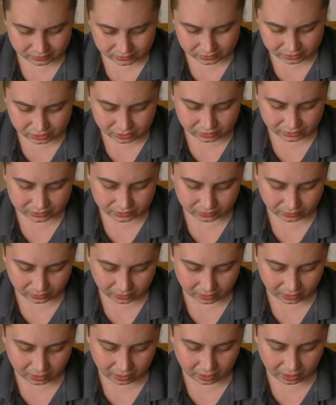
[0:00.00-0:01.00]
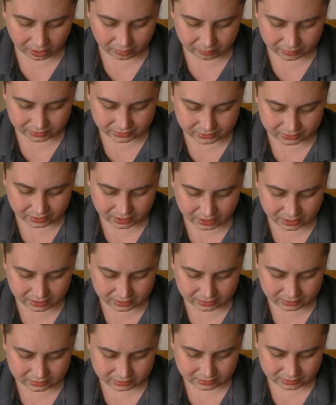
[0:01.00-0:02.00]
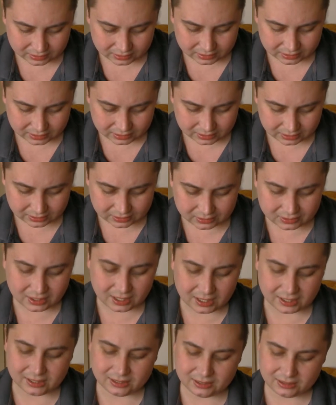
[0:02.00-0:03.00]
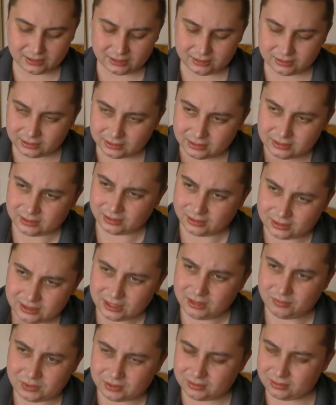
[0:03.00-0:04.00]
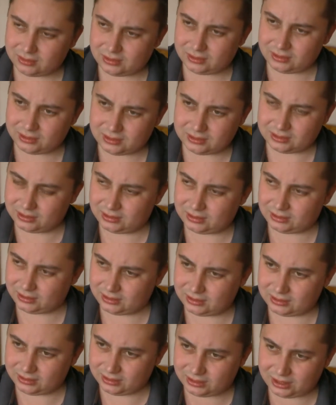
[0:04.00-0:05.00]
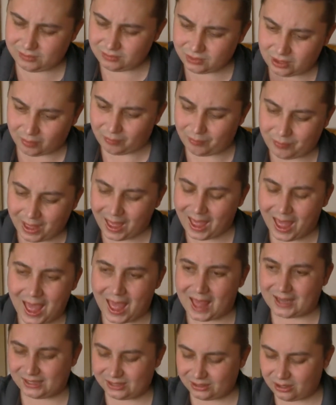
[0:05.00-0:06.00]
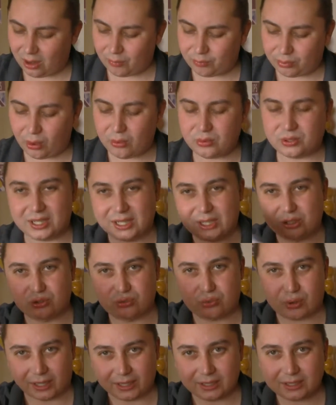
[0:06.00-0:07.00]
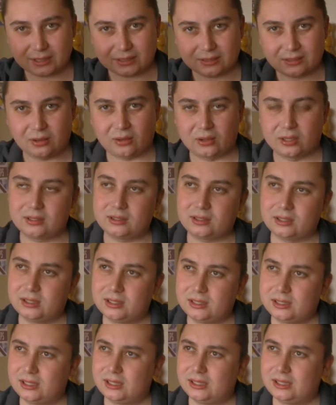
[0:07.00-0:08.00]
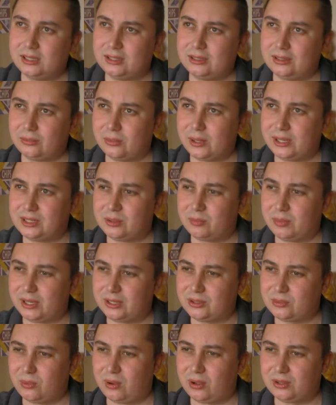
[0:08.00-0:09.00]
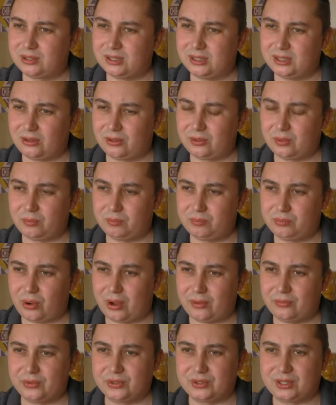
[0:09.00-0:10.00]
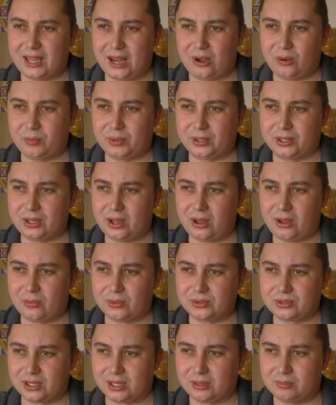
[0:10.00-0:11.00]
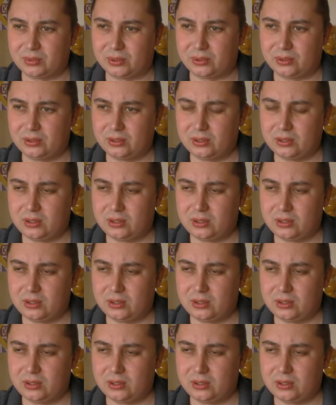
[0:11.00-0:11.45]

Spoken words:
Sugar's quite high, but like I say, it seems not bad. It's not a protein drink like the Weetabix was. It's like breakfast, get up and go, wasn't it? But